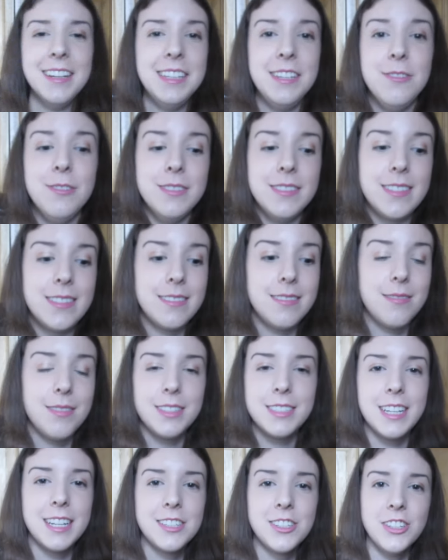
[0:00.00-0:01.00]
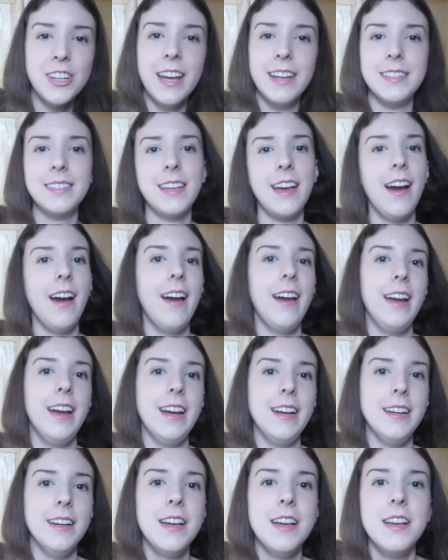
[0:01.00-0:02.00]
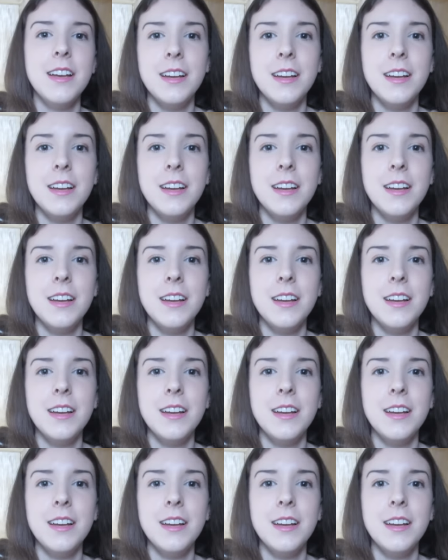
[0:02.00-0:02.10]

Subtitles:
He was such a nice guy.